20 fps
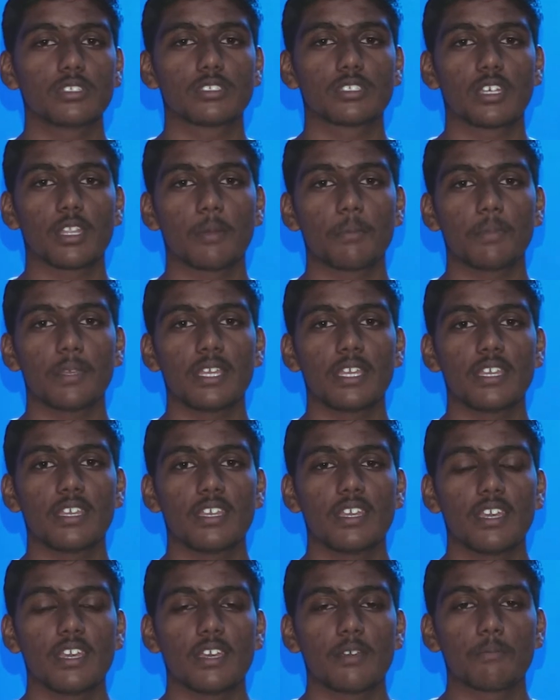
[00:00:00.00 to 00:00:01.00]
is going to
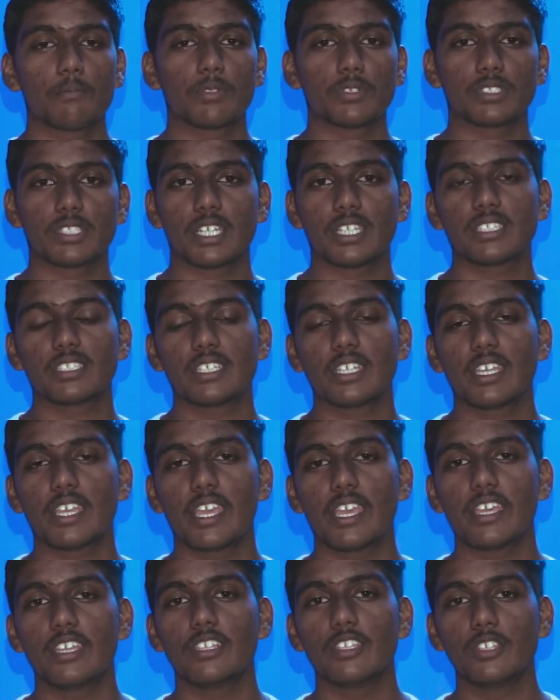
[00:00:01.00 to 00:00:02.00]
be presenting
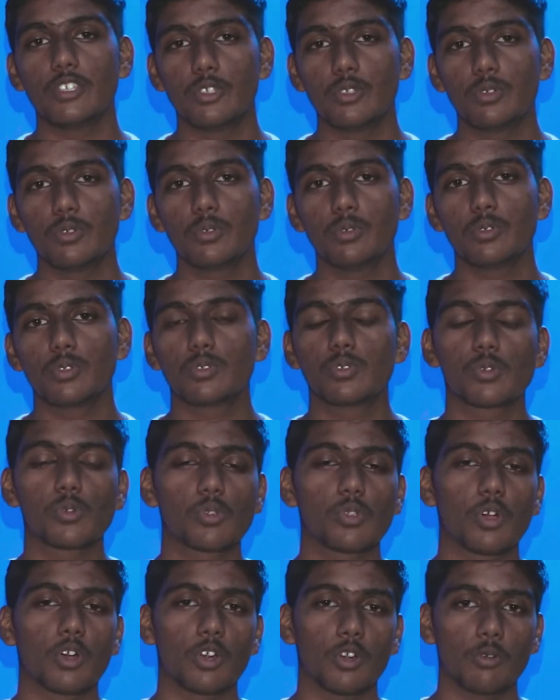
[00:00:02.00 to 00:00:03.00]
a new
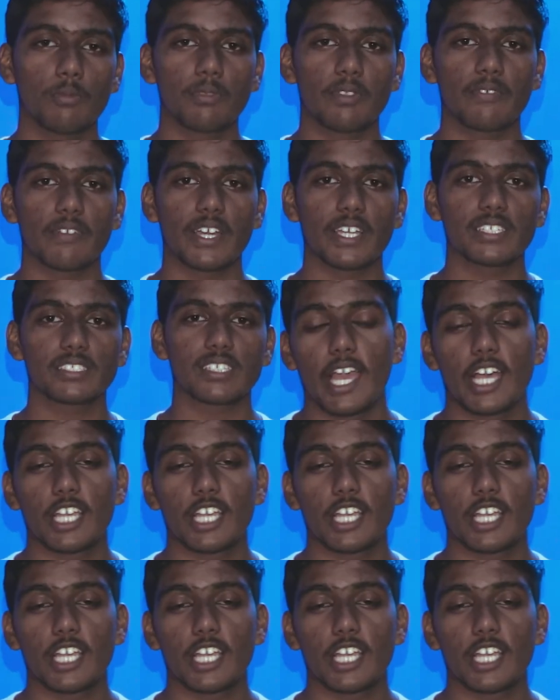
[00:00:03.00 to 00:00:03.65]
Google Home device,